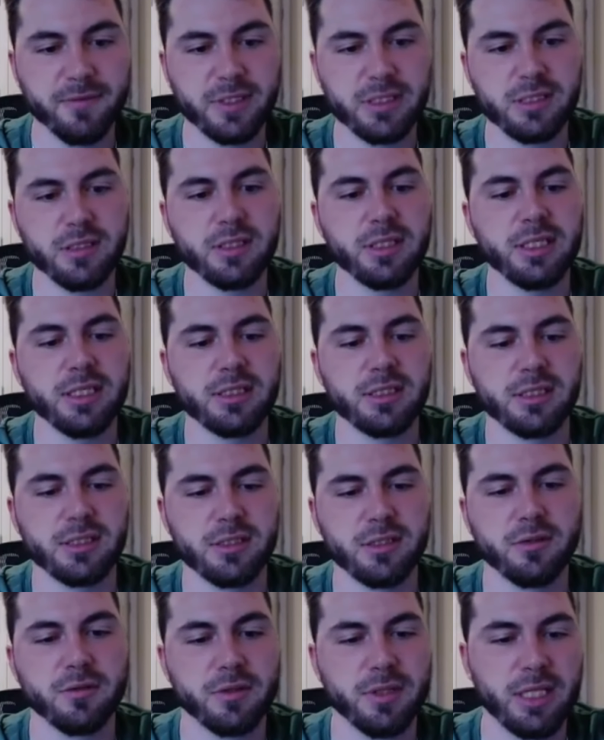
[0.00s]
it, so I think it's
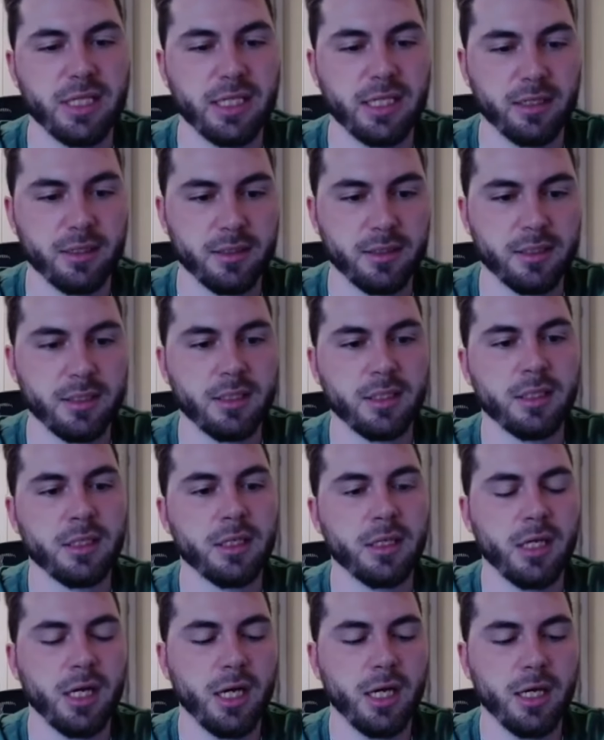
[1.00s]
its own thing.
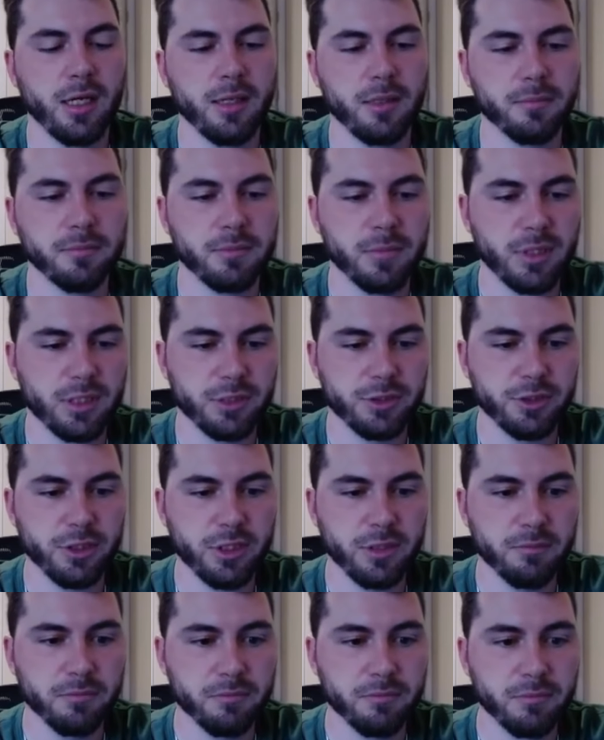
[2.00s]
Uh,
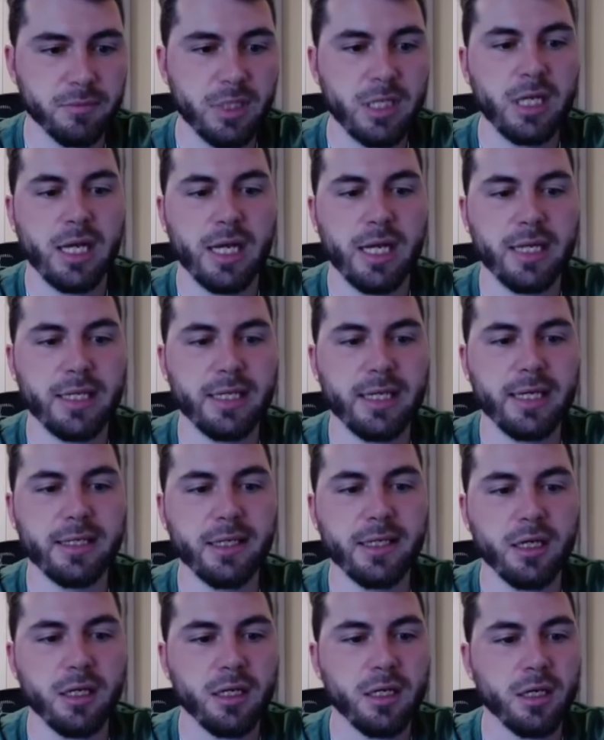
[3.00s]
trim and
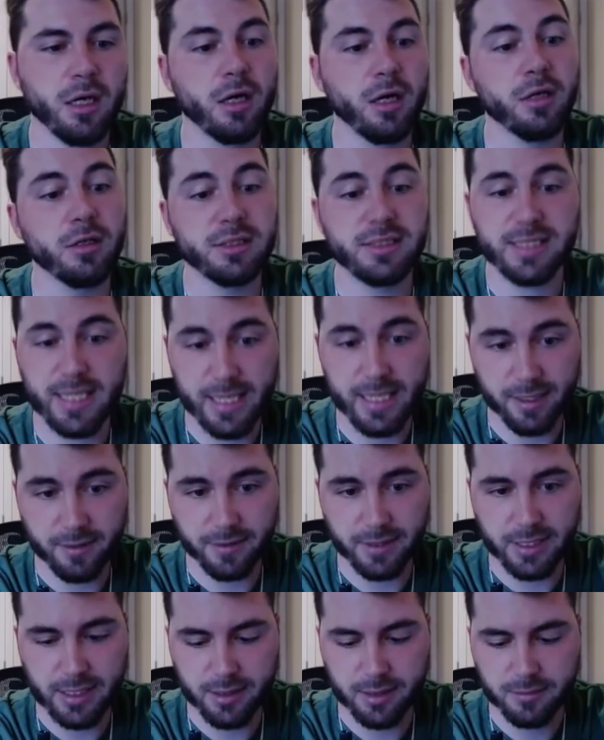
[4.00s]
and
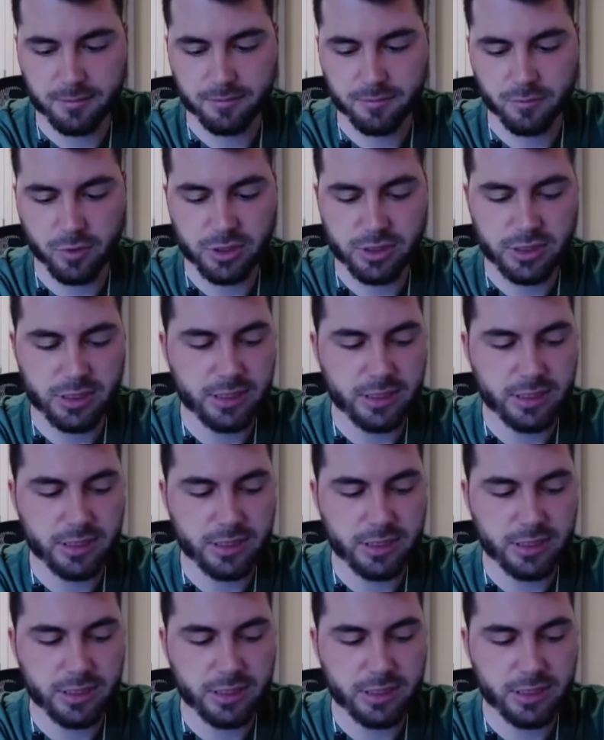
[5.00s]
Altaria, which